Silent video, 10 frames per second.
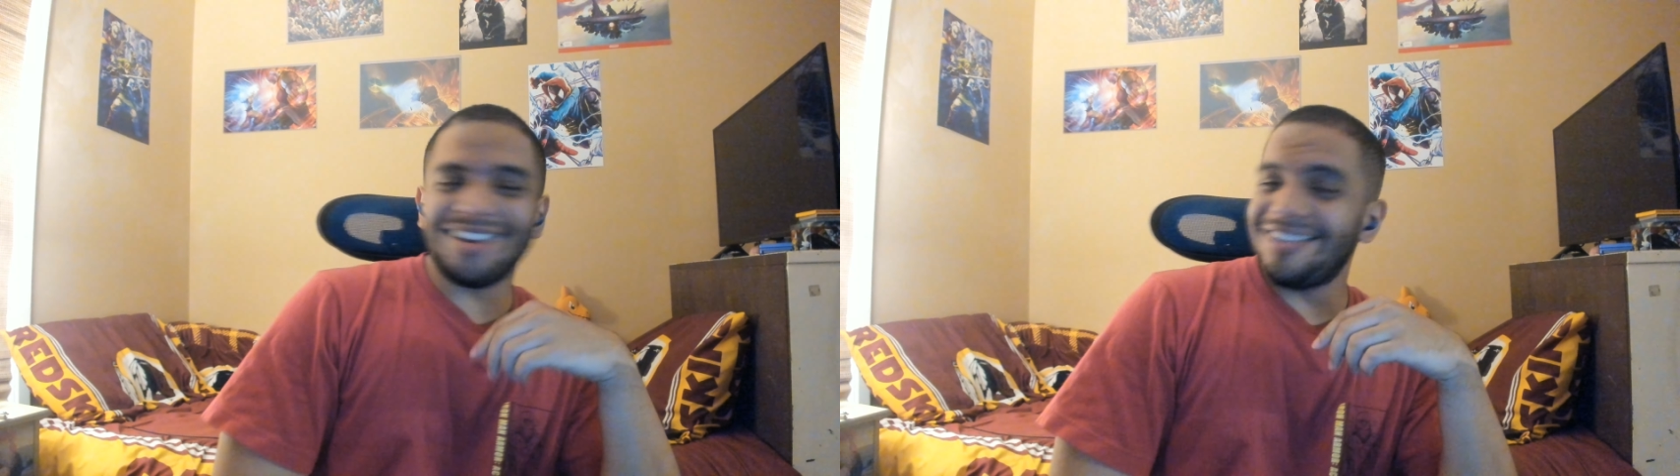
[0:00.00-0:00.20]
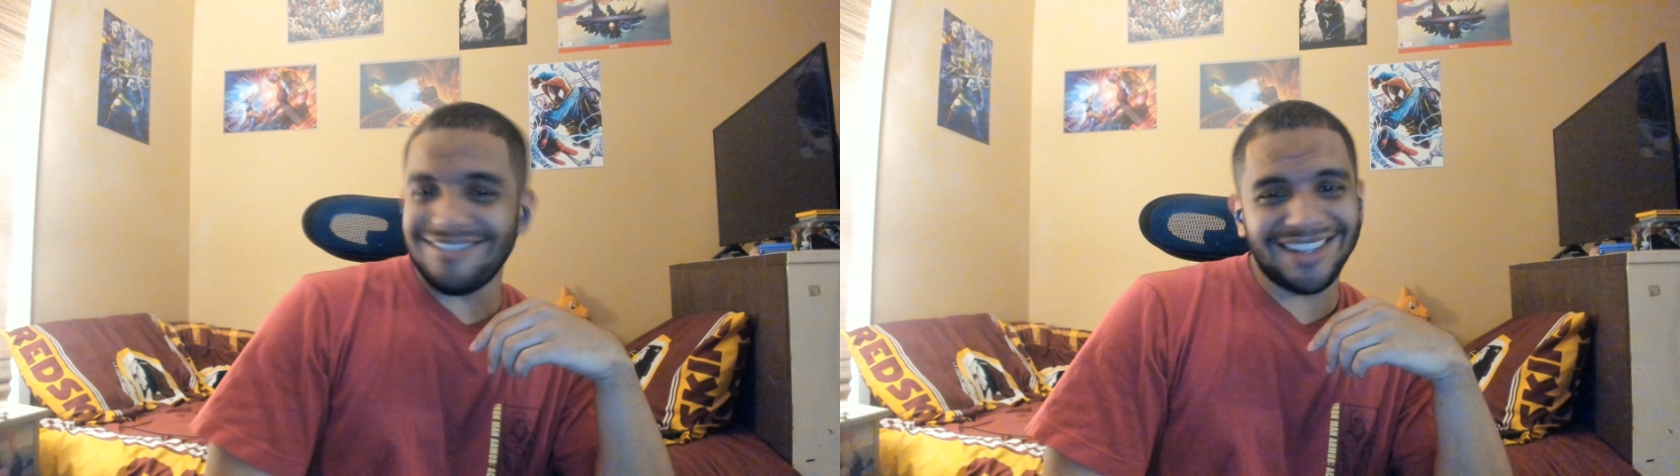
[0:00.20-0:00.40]

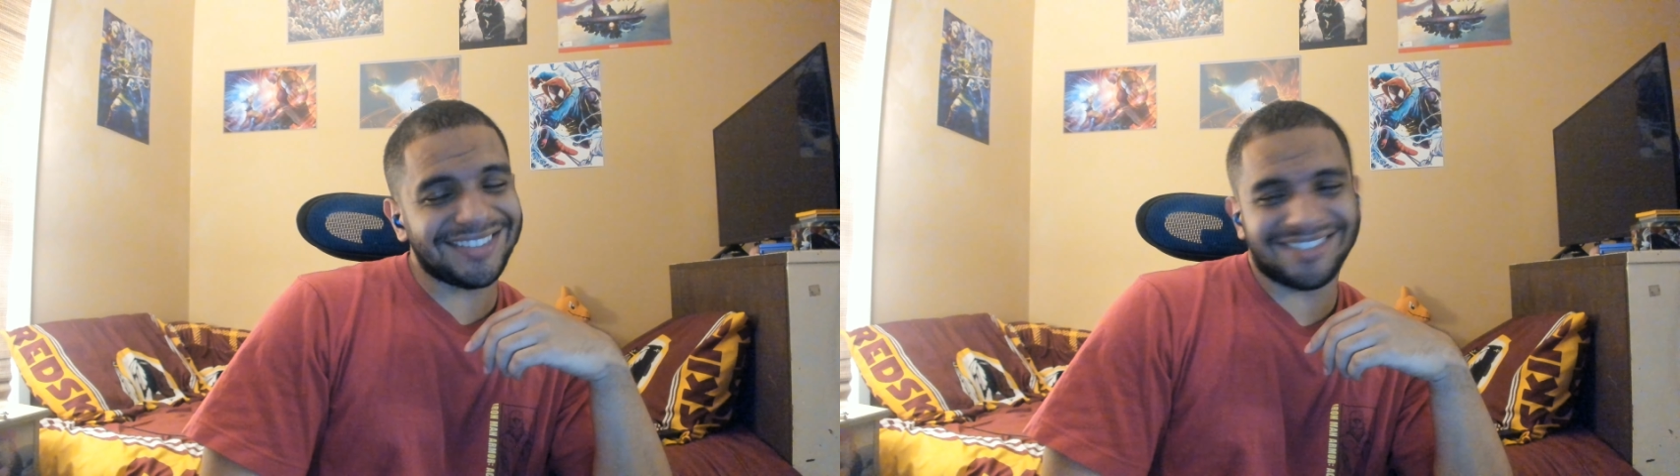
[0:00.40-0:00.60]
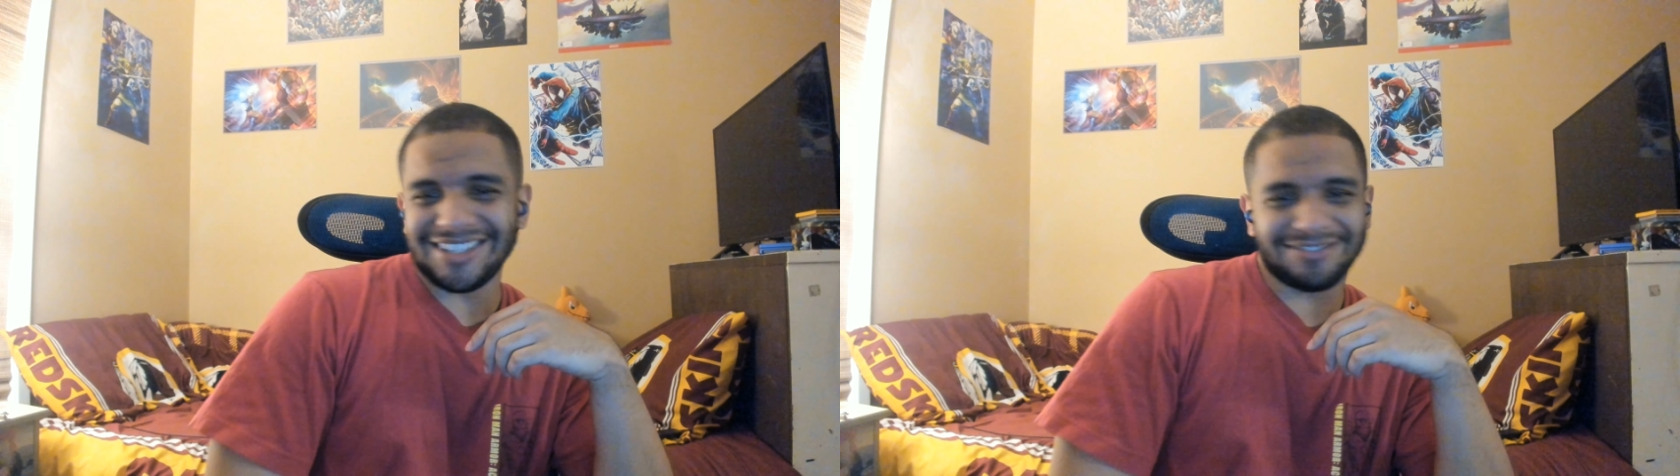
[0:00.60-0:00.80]
Makes
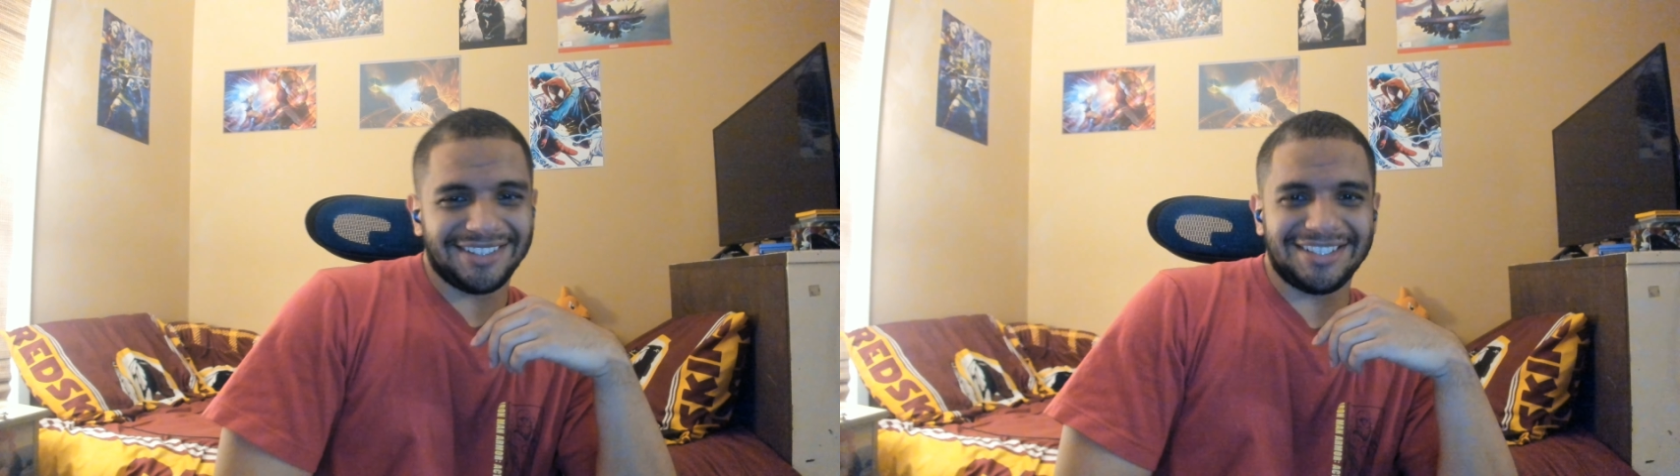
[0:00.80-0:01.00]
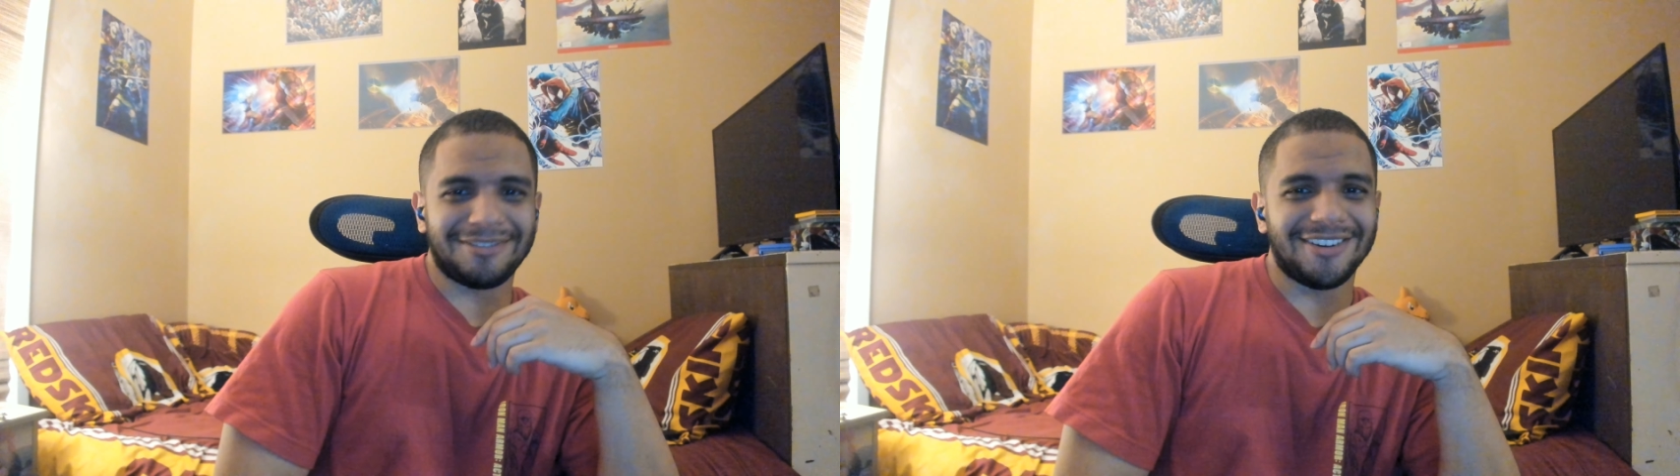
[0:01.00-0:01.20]
sense for a
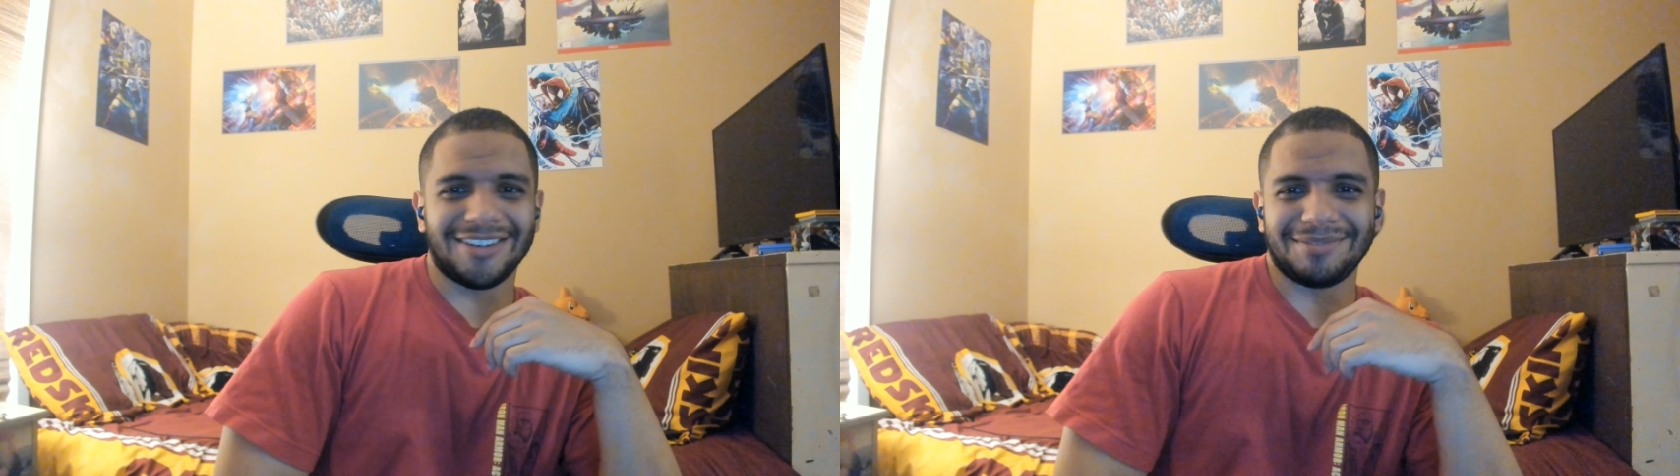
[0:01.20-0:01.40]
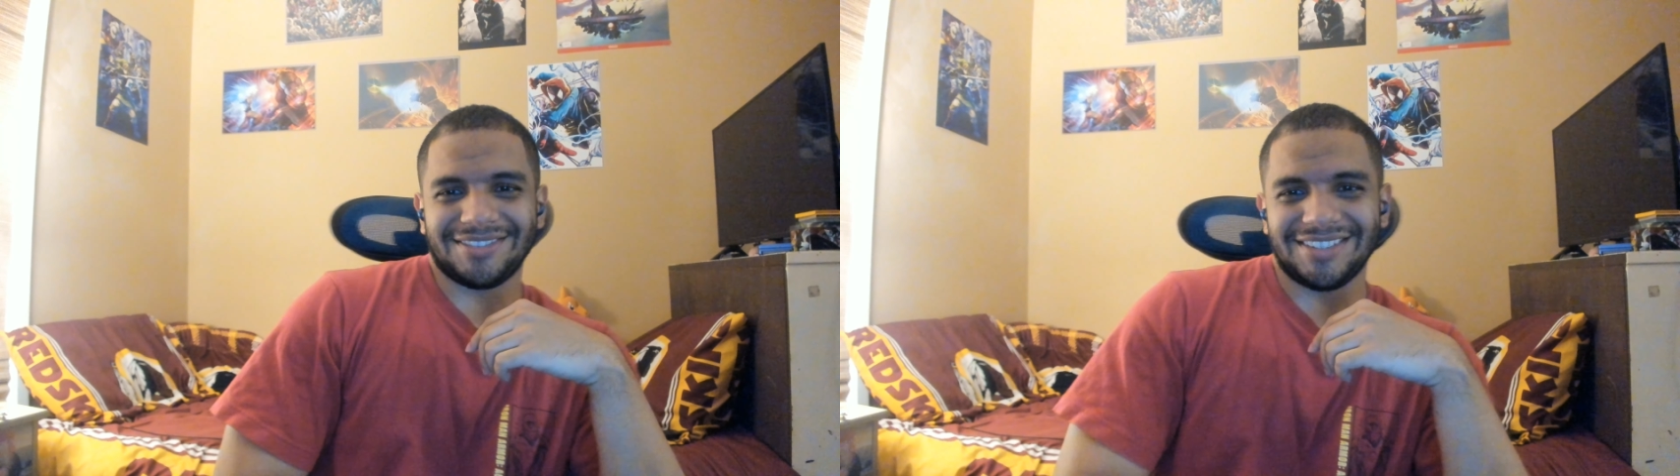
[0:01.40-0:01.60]
Devil
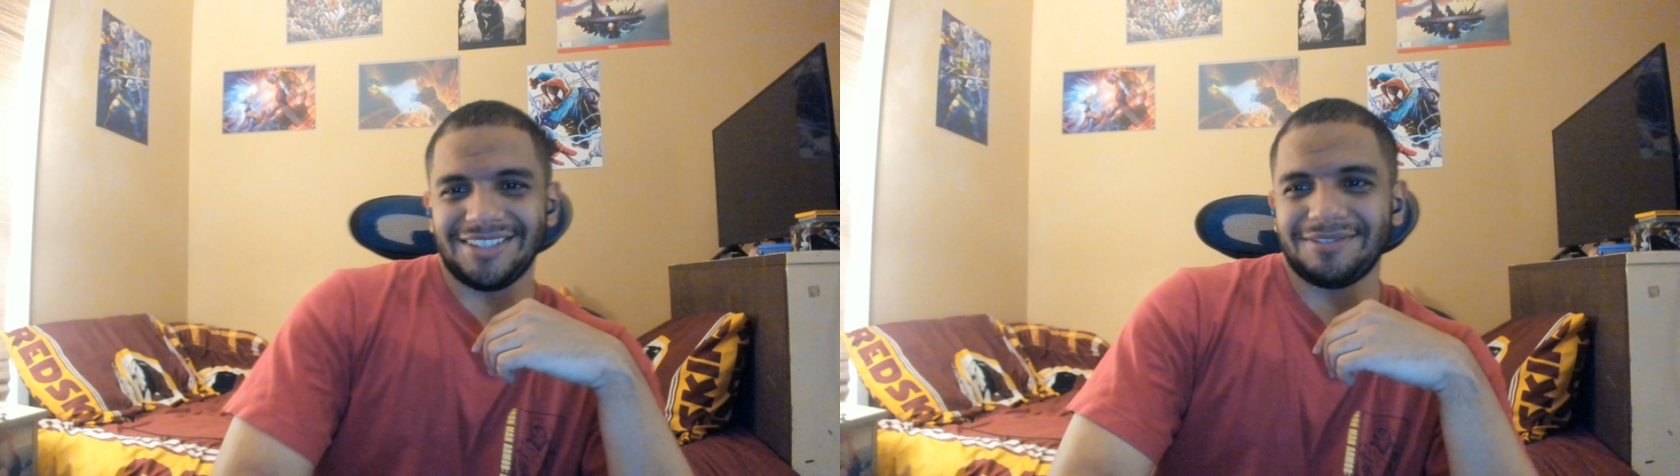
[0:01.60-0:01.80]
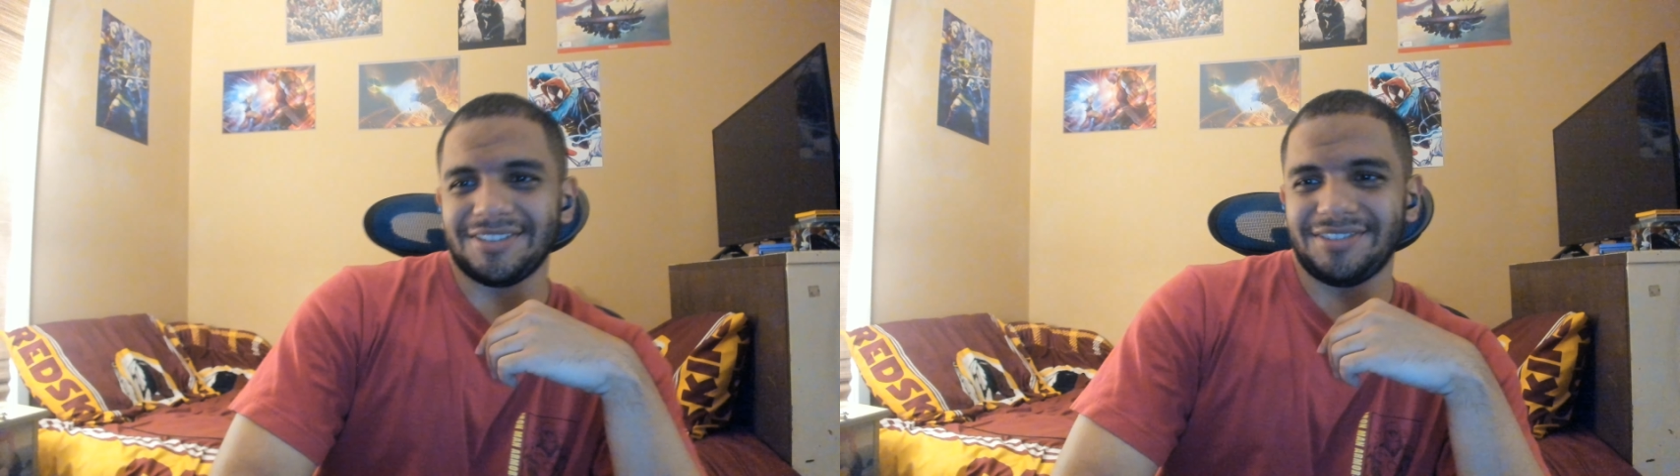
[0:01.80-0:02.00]
Artemis
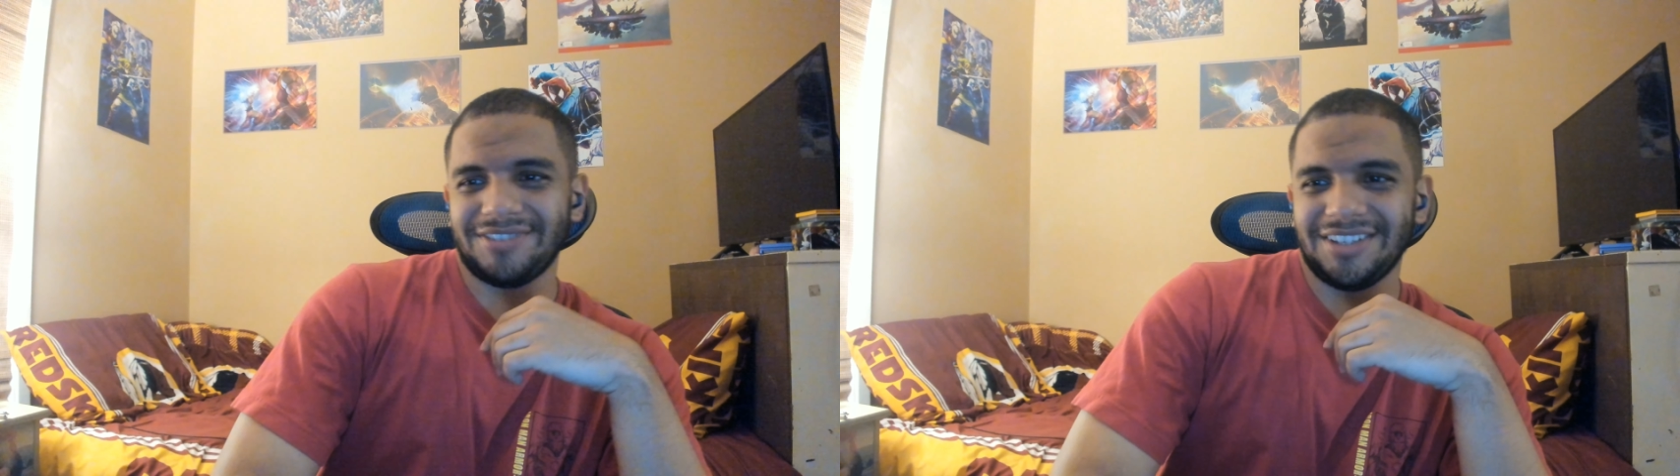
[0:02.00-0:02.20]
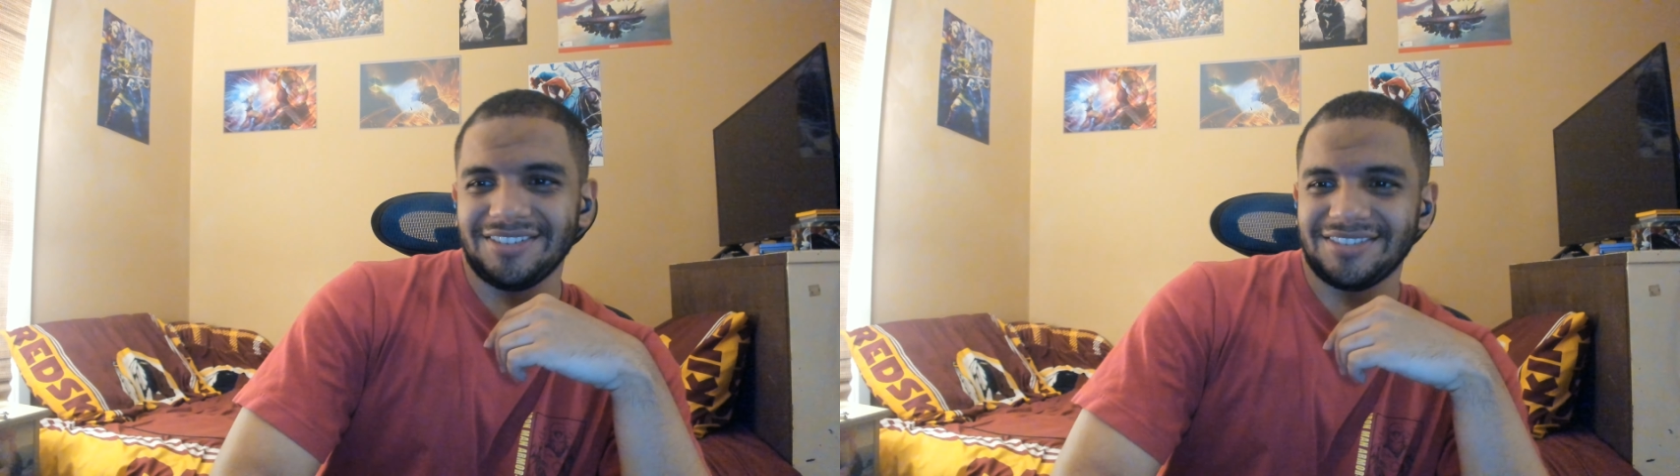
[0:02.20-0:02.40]
ending for his
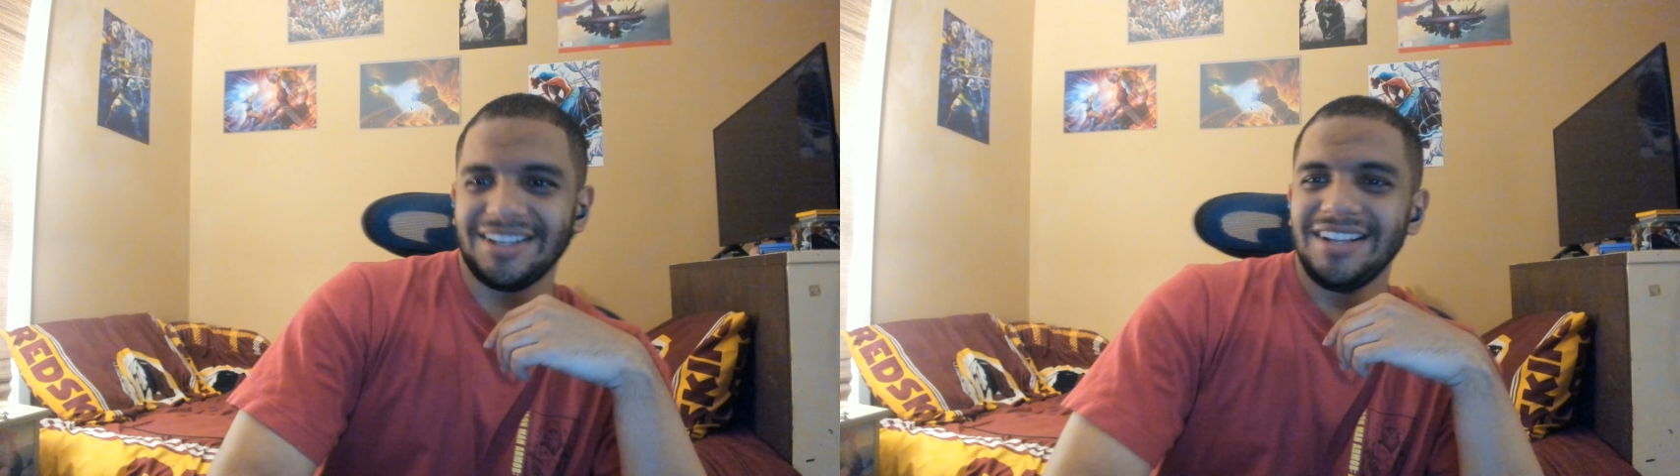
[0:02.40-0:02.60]
videos,